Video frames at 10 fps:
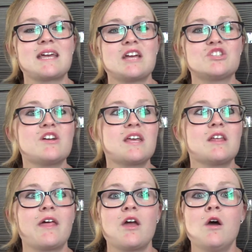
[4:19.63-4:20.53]
Like I started
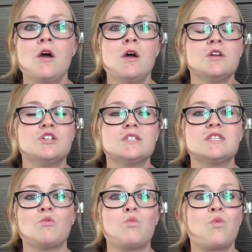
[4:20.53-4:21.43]
getting like just
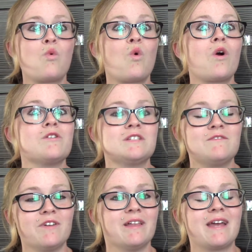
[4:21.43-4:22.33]
the
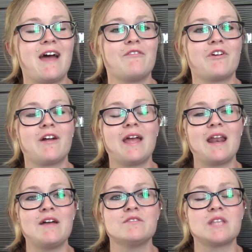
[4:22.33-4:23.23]
worst feeling ever,
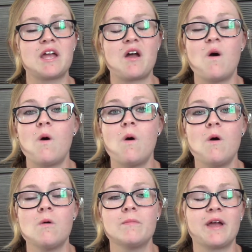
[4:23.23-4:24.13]
and I was like,
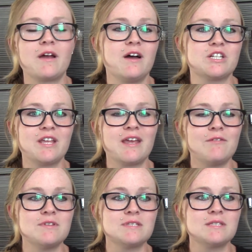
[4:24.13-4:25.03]
oh my gosh, like it
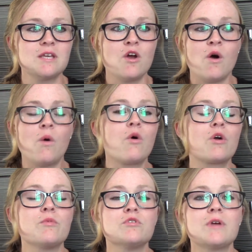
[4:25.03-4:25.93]
was
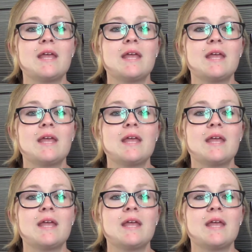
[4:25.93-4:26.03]
horrible.